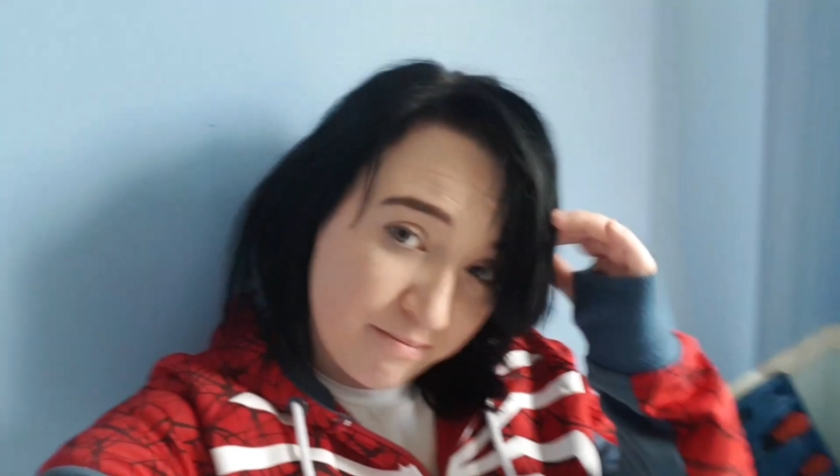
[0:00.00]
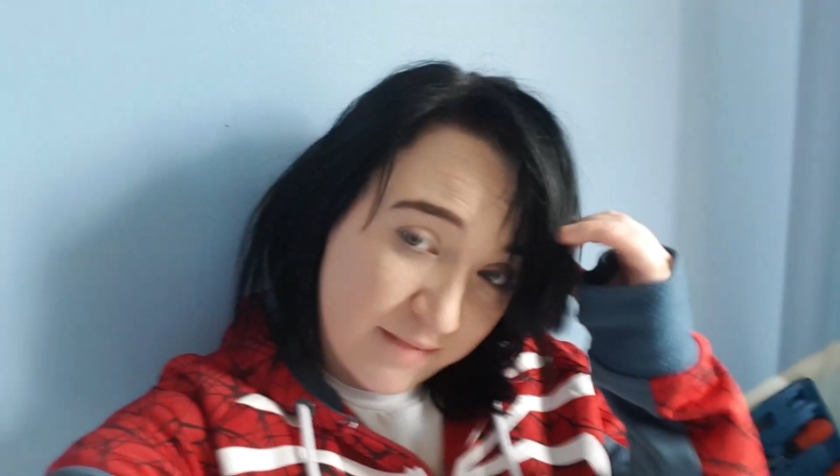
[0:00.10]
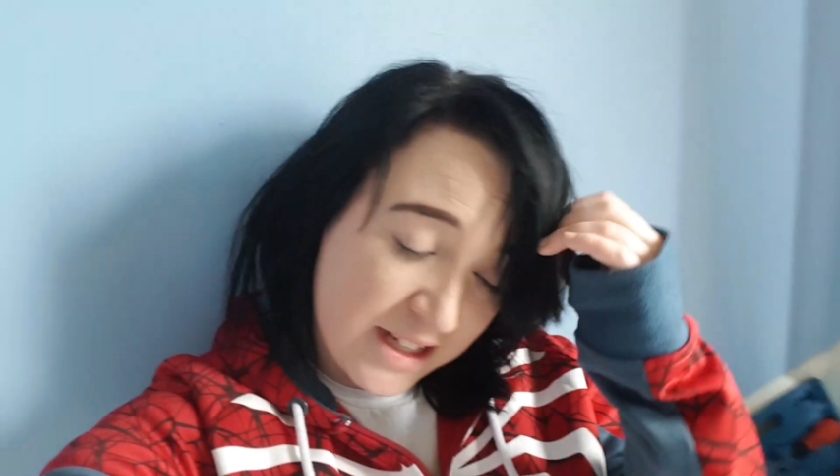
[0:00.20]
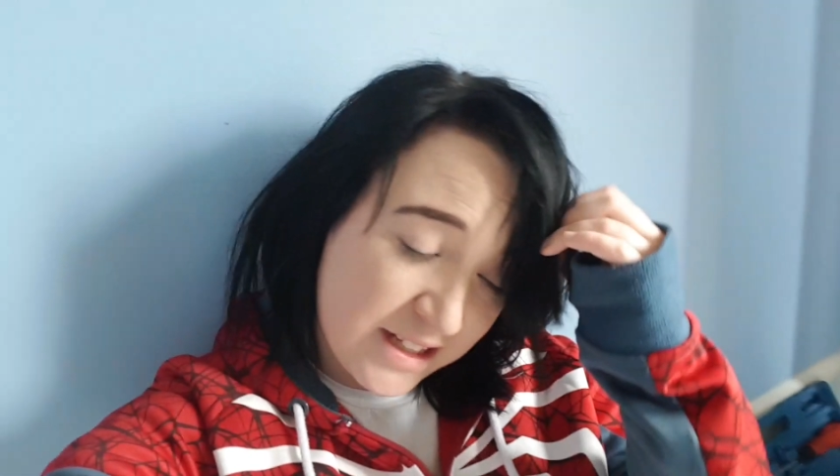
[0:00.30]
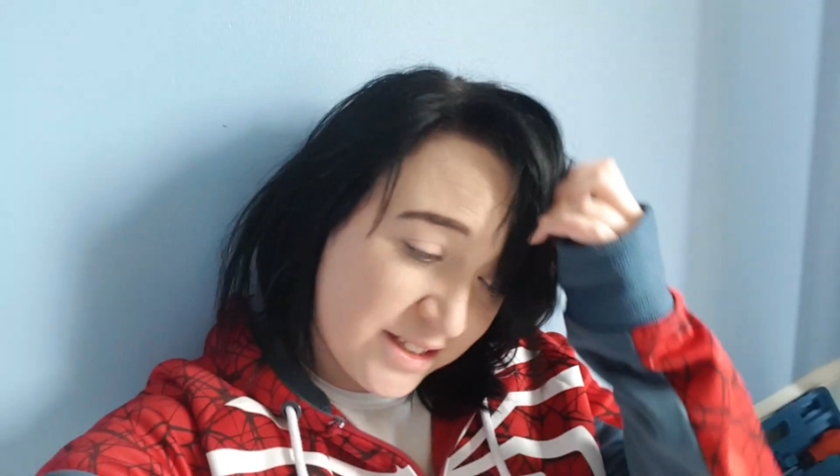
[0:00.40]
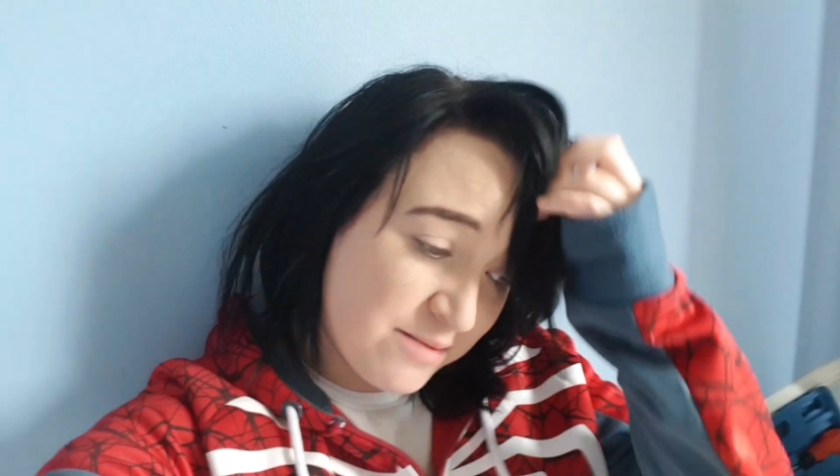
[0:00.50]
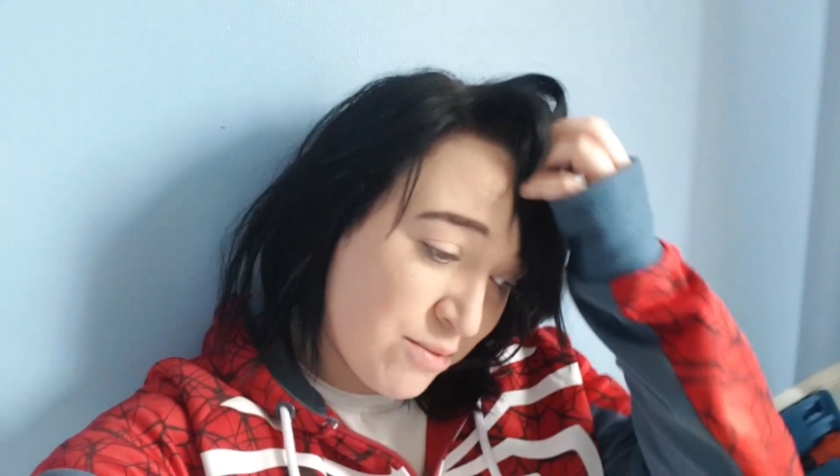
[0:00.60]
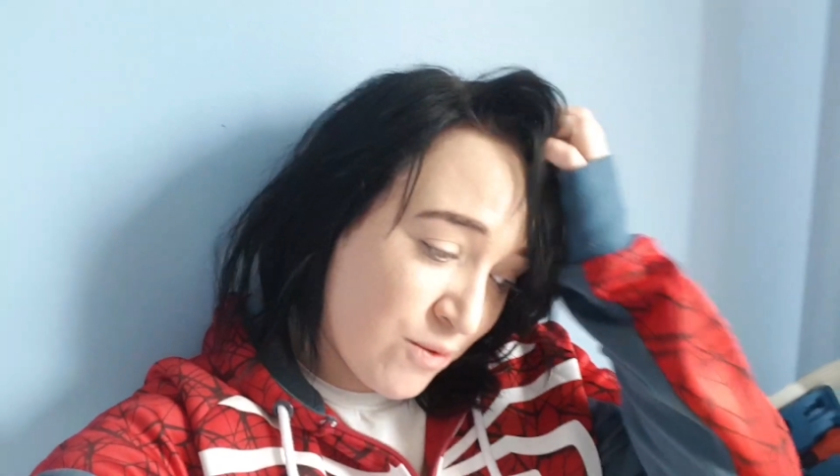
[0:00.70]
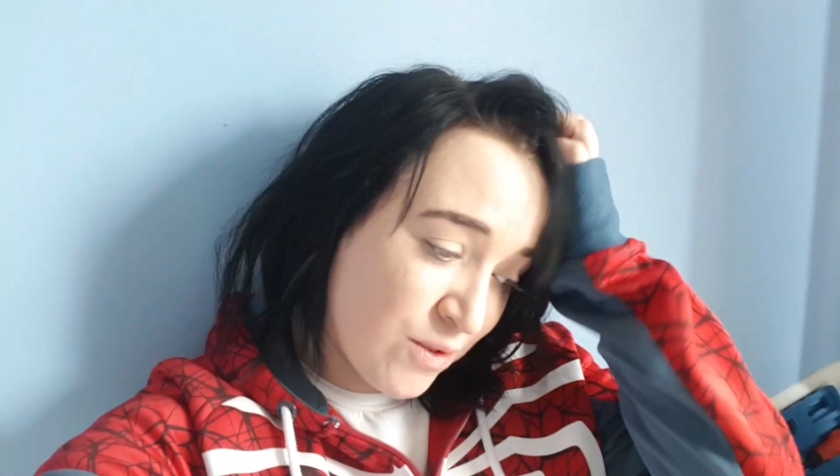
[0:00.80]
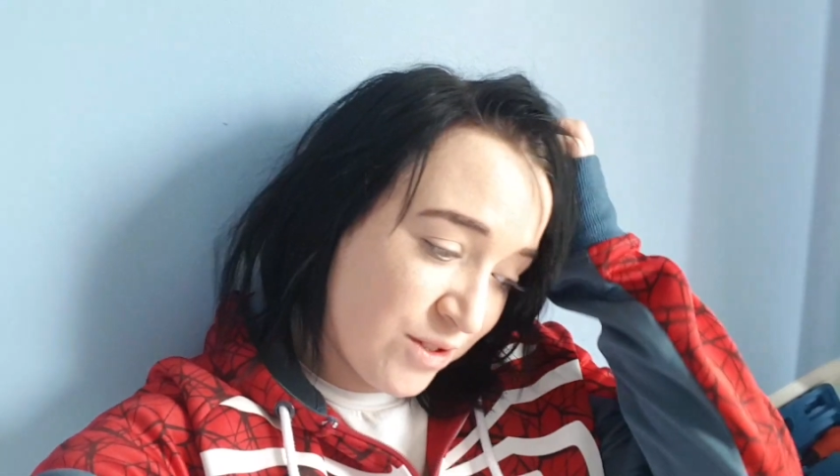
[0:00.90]
and it's
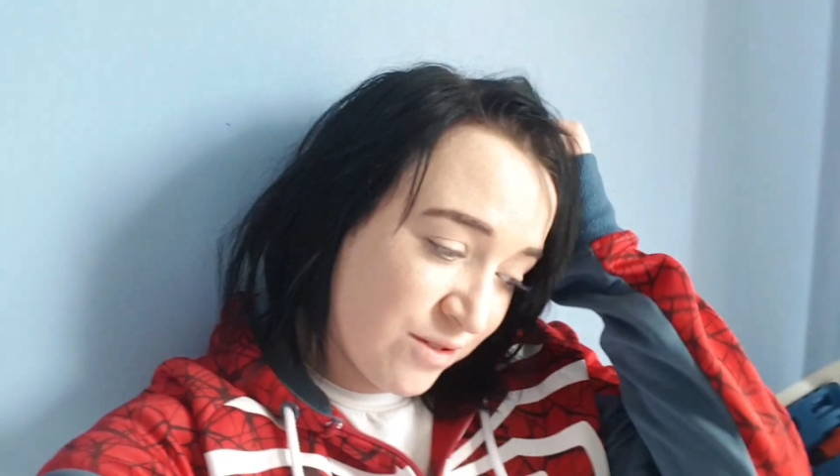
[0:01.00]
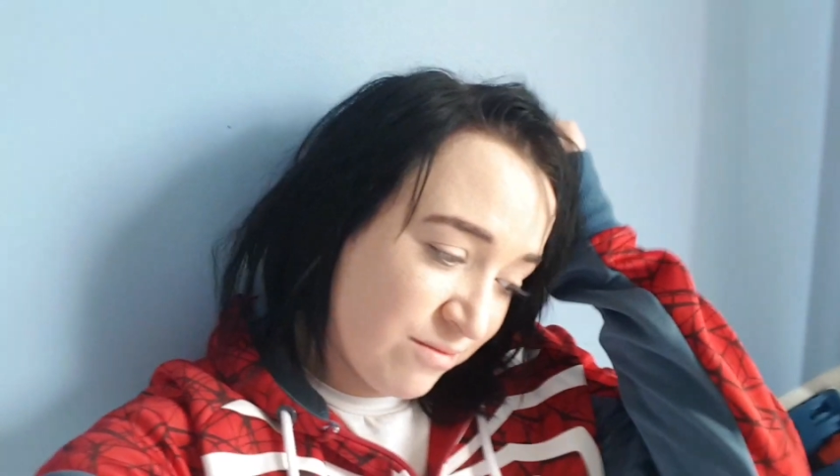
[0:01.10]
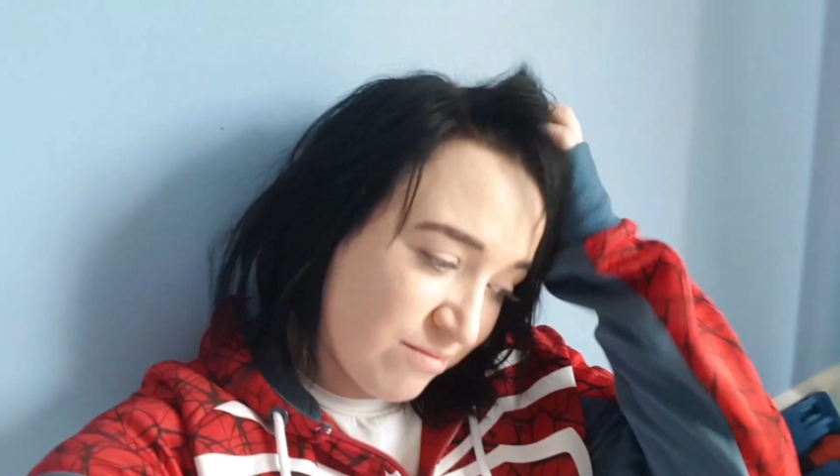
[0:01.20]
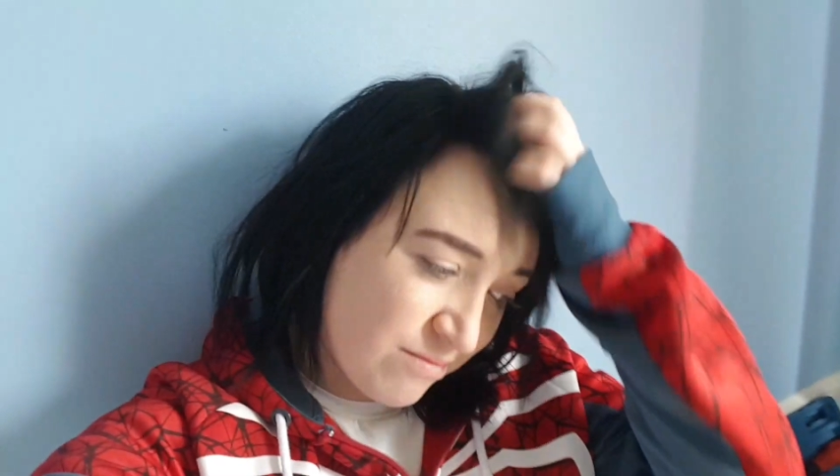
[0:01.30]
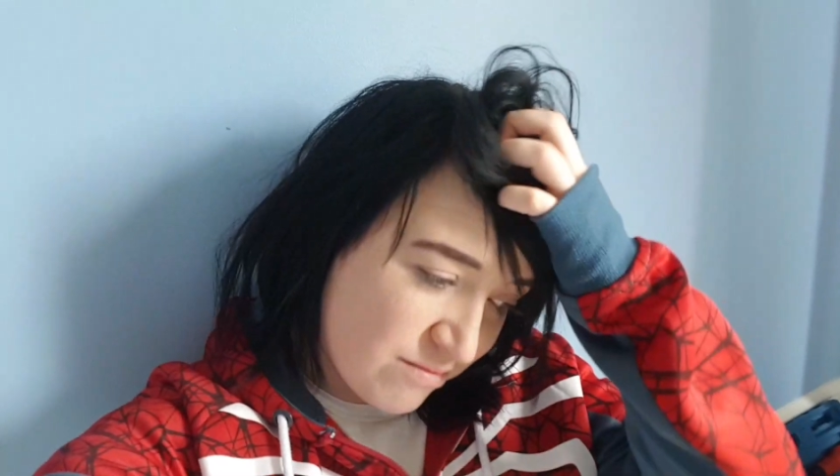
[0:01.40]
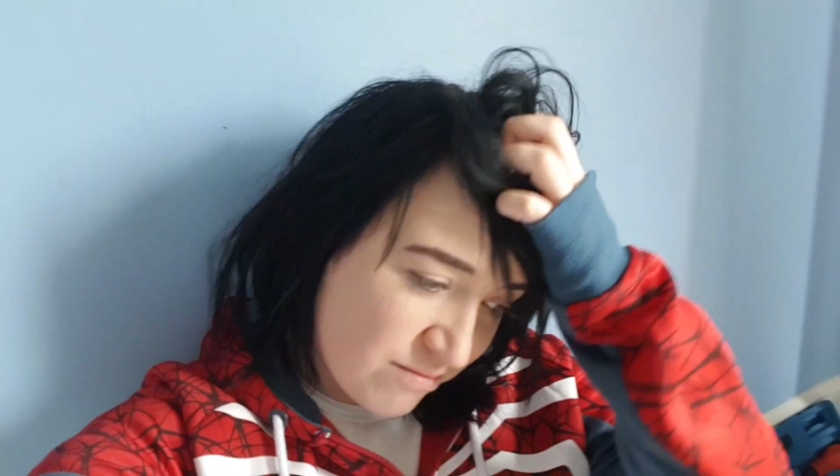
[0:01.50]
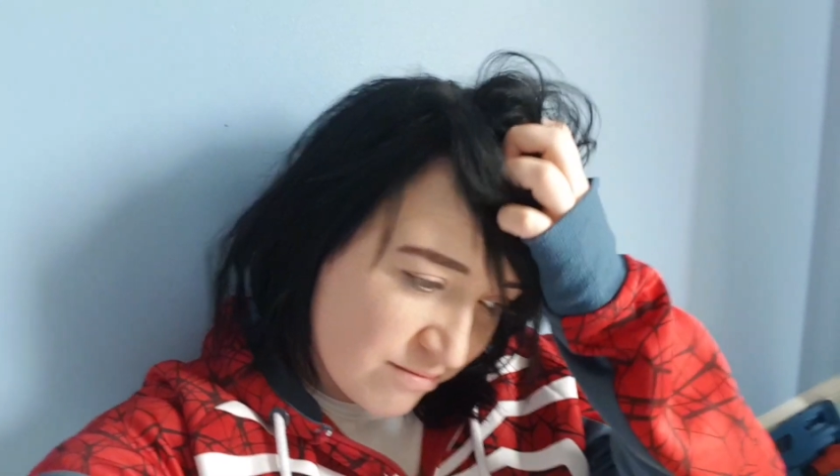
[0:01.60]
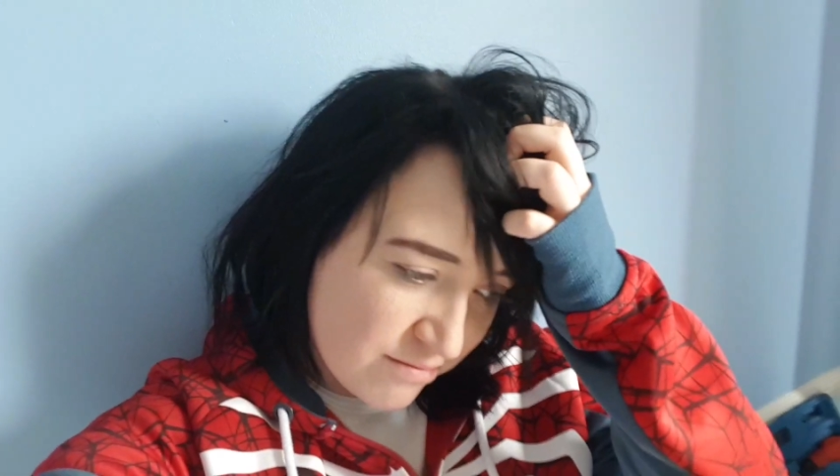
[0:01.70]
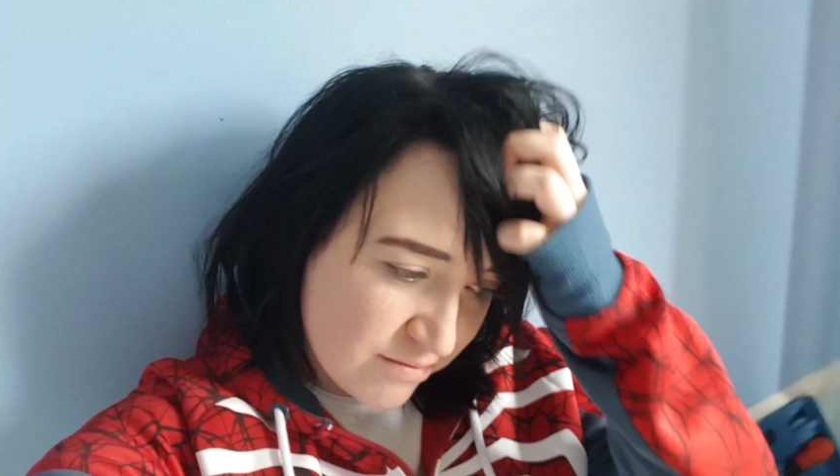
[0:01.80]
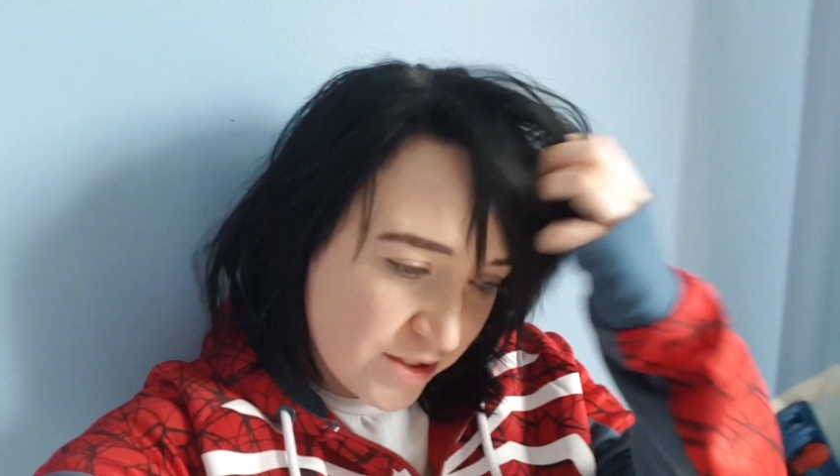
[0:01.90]
important
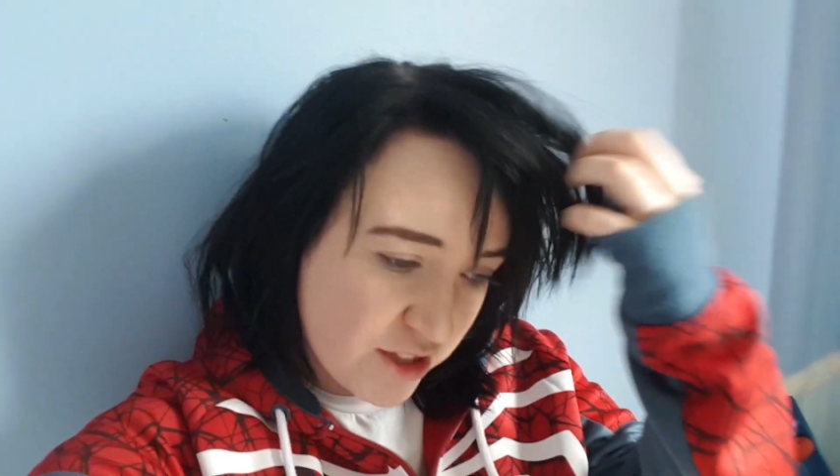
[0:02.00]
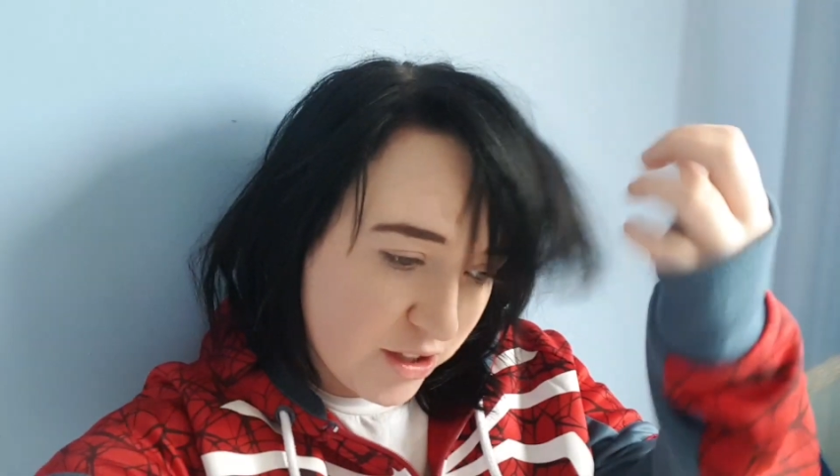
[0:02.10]
to